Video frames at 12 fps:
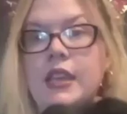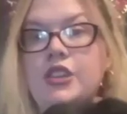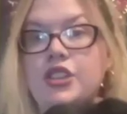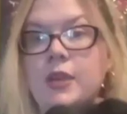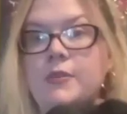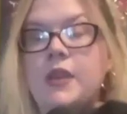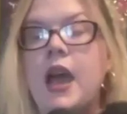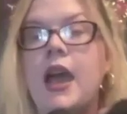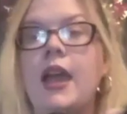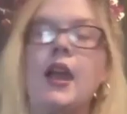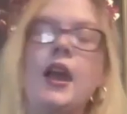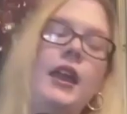Egypt.
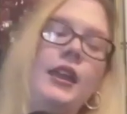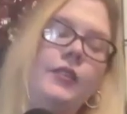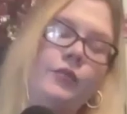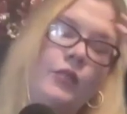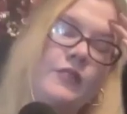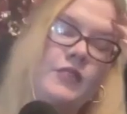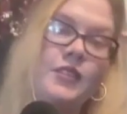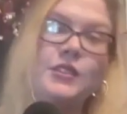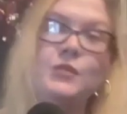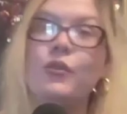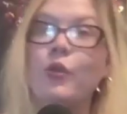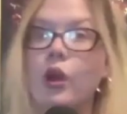I we've said this
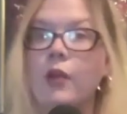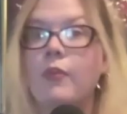before.